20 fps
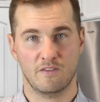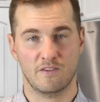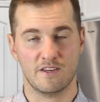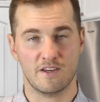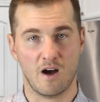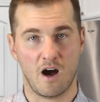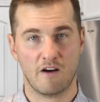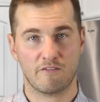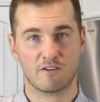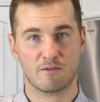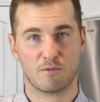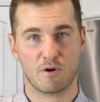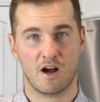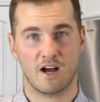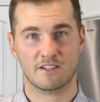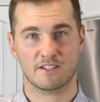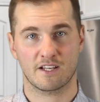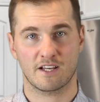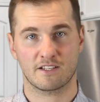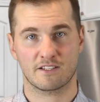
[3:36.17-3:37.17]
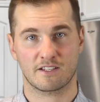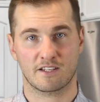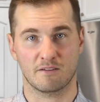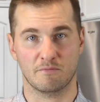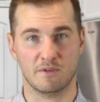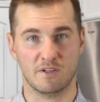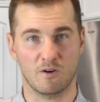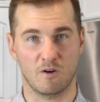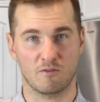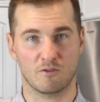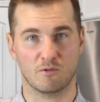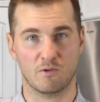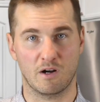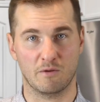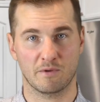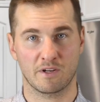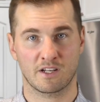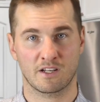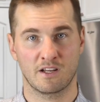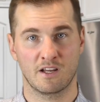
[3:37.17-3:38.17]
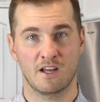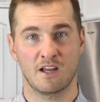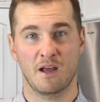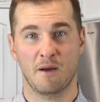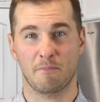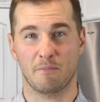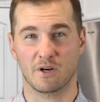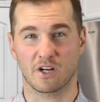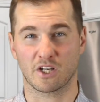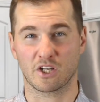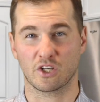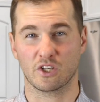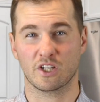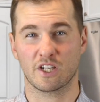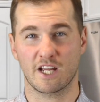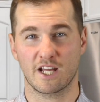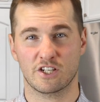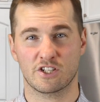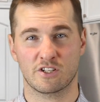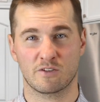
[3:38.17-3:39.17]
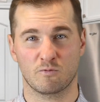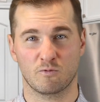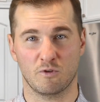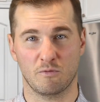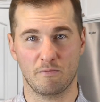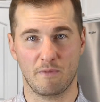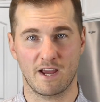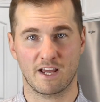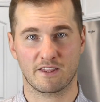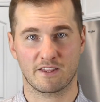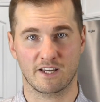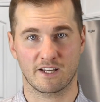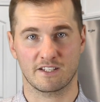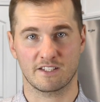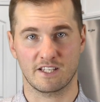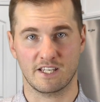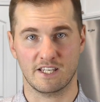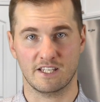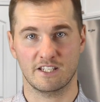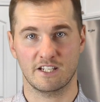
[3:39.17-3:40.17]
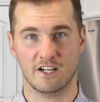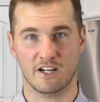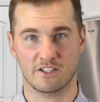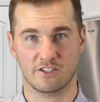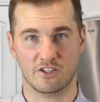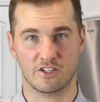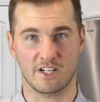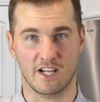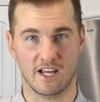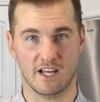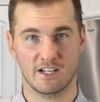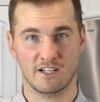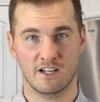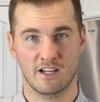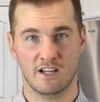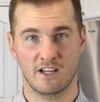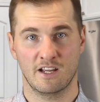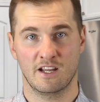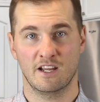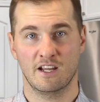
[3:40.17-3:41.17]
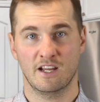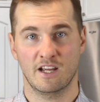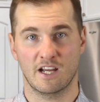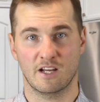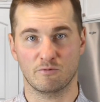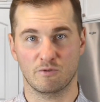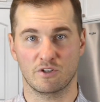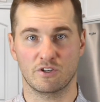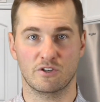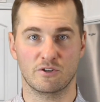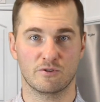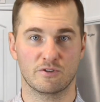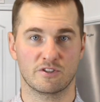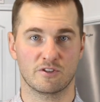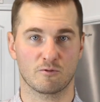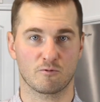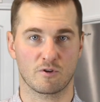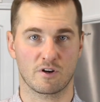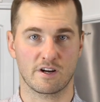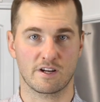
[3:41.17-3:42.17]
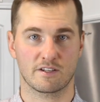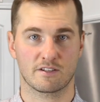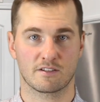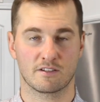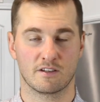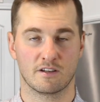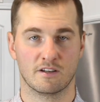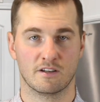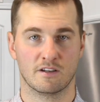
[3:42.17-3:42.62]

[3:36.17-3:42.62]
The offer process can be overwhelming, but a good agent will make things easy to understand and reduce your worries.